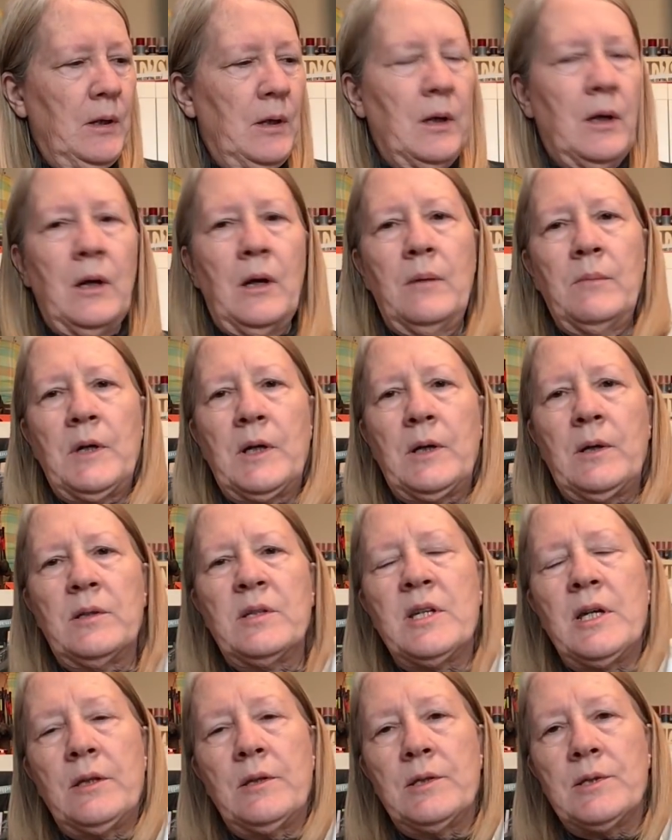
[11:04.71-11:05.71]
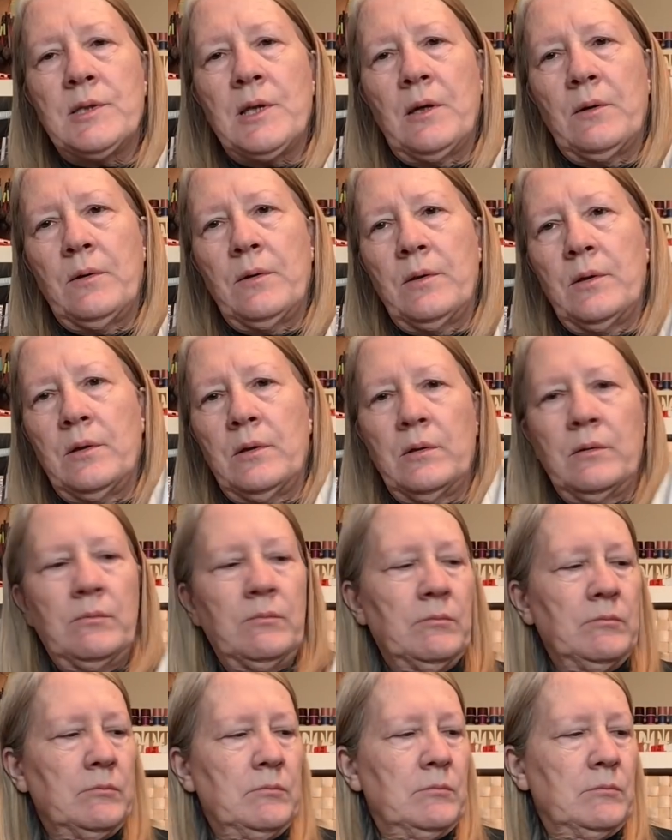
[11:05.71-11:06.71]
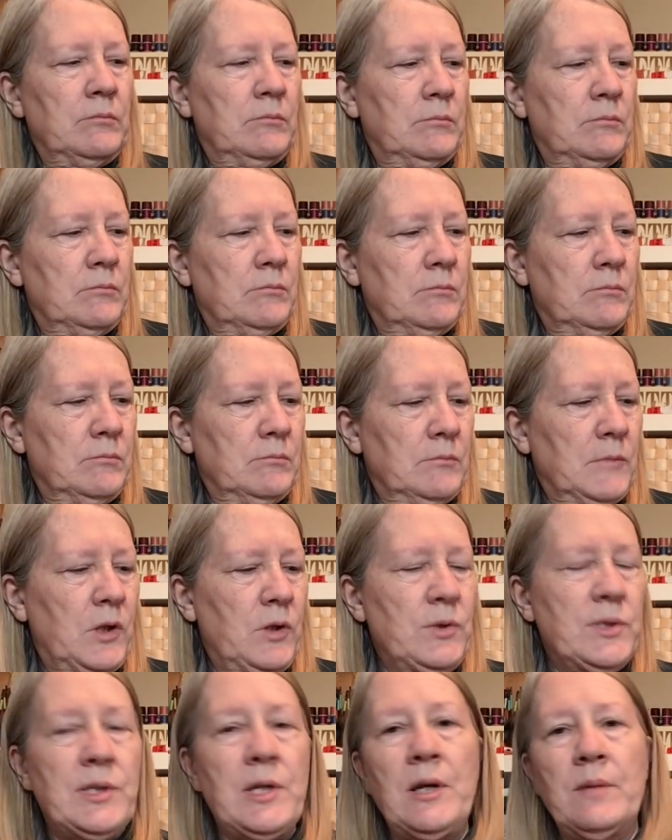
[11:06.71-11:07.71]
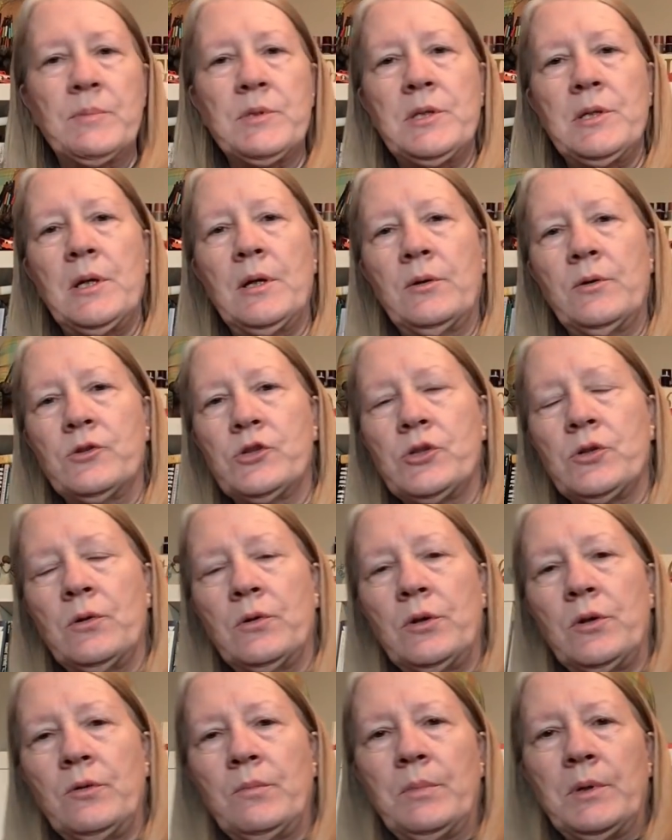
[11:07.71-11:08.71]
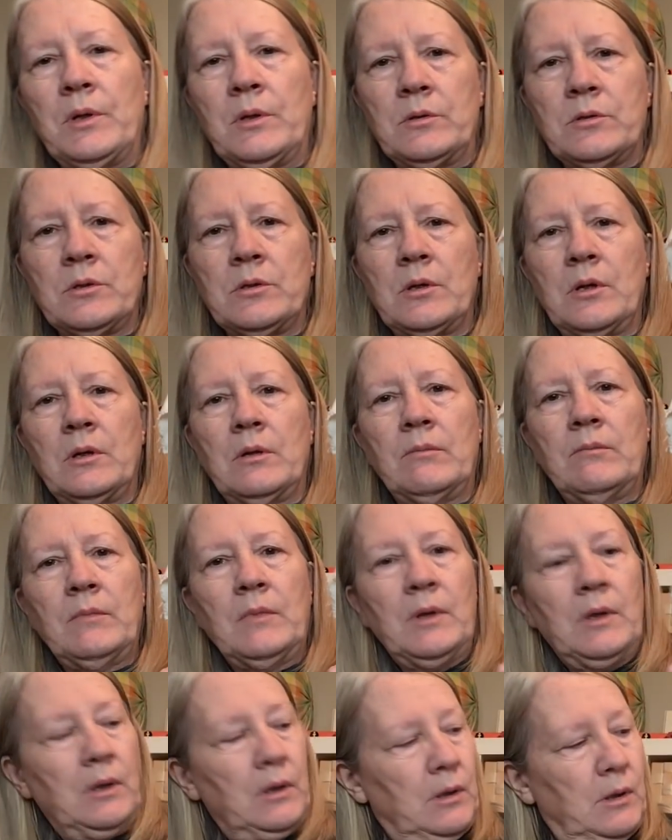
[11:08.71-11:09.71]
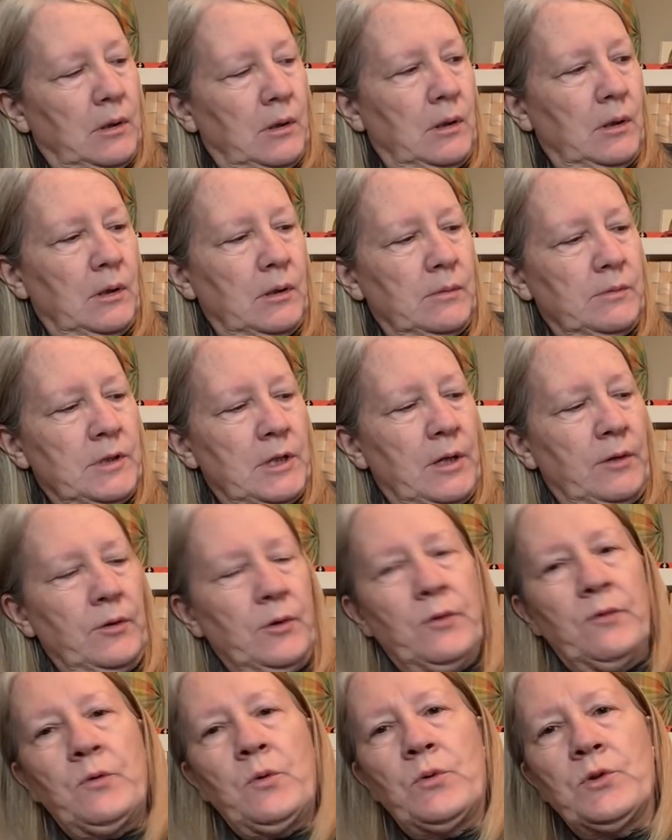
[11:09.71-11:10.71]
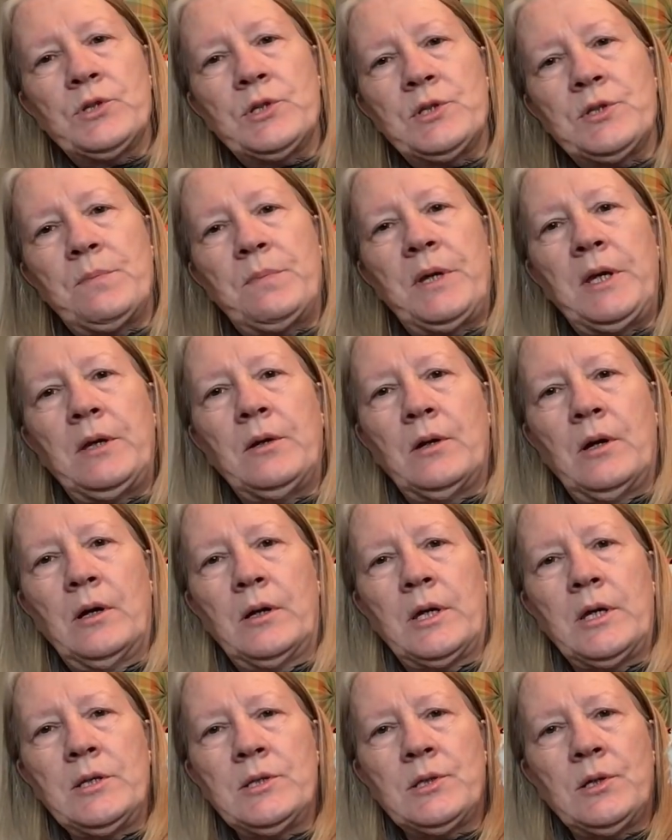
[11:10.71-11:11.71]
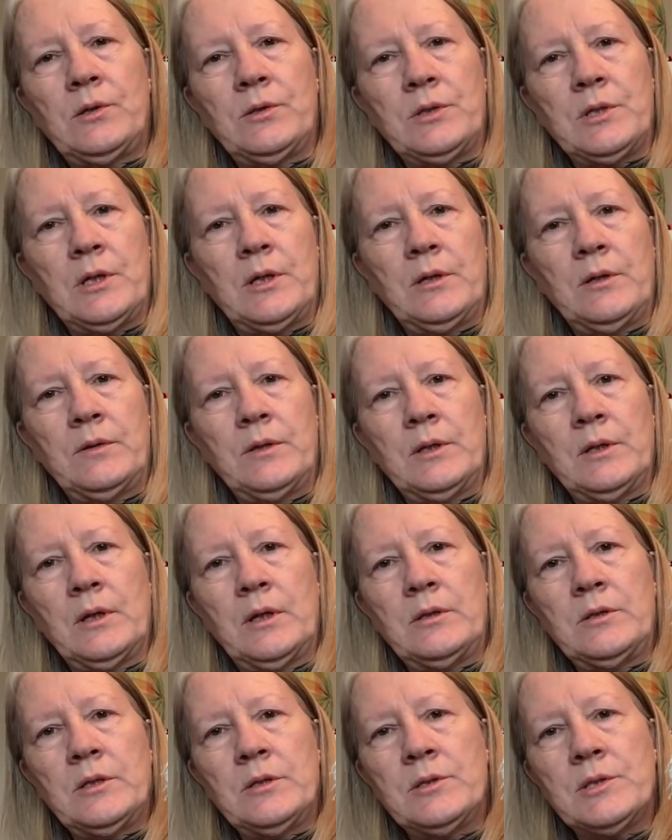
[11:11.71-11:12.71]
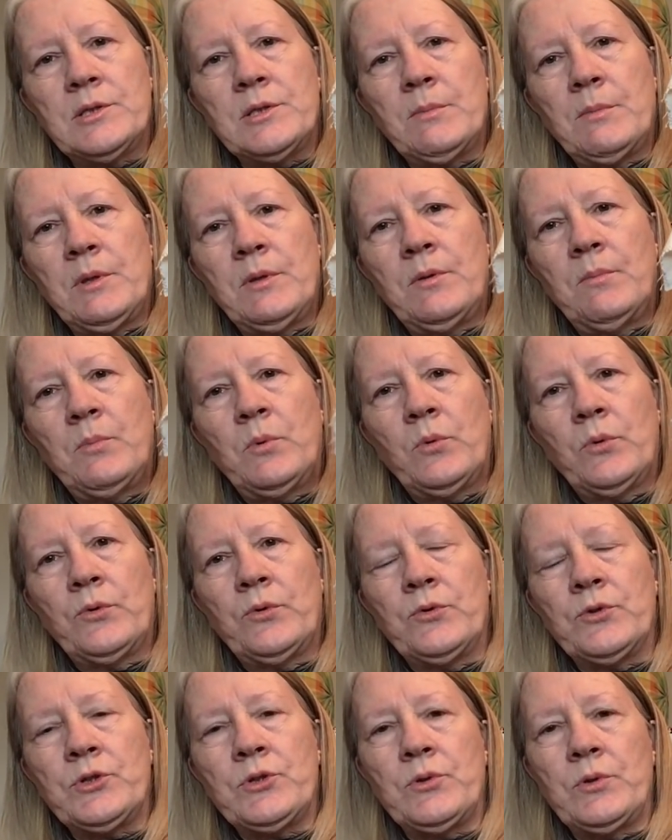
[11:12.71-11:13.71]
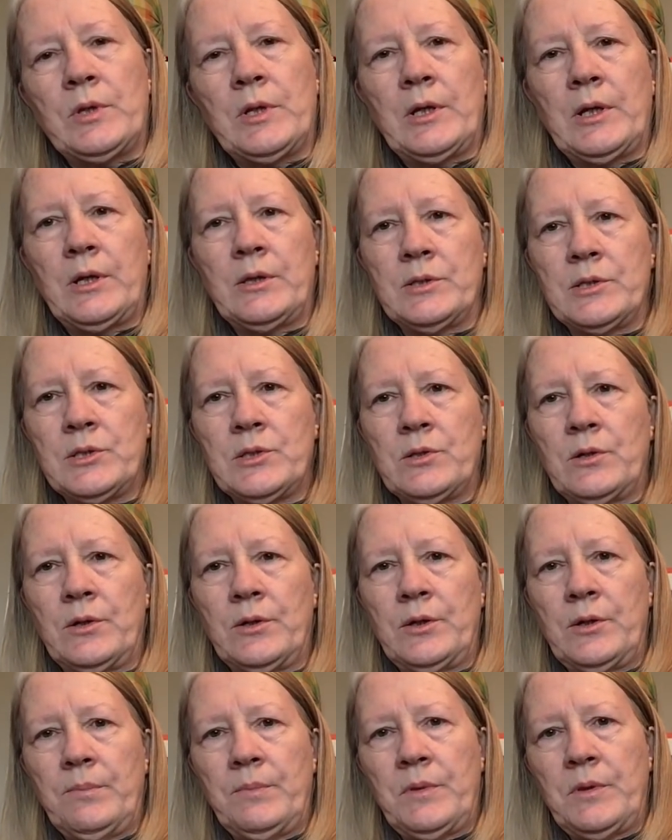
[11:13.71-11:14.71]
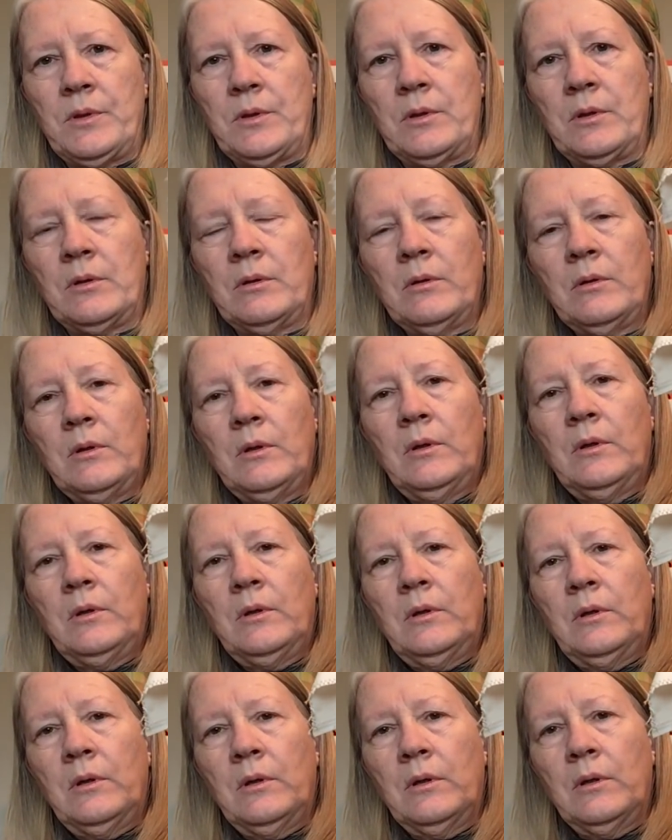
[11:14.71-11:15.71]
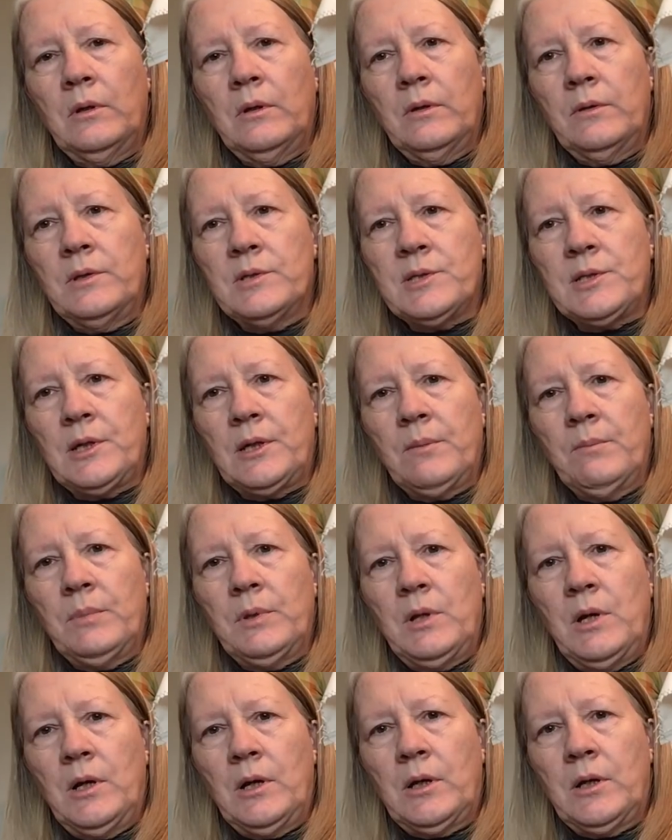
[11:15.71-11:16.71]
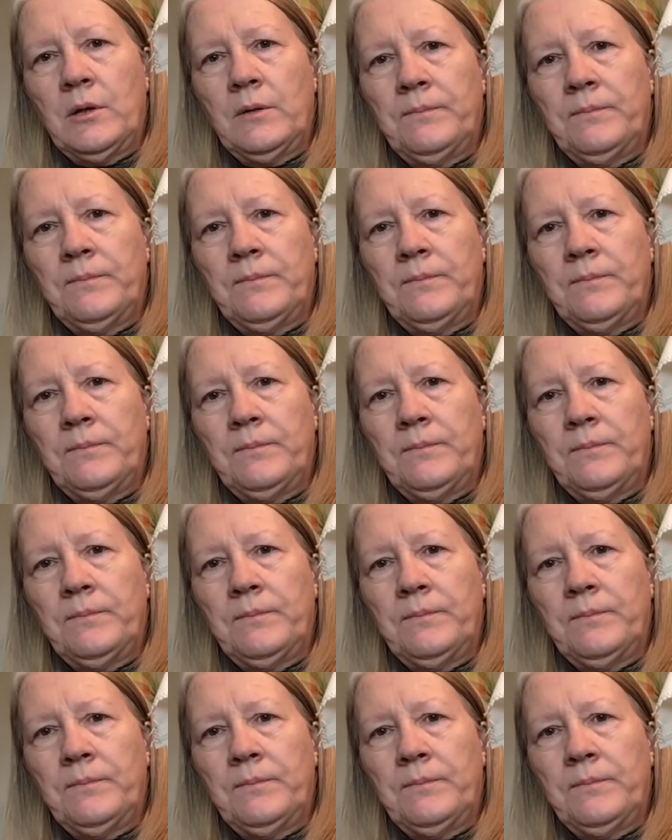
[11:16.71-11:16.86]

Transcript: I'm not going to take this out of the Q stamps now to show you, but down there, of course, is the peacock. He's all done, and then I did some of the borders so that I could start up the second block.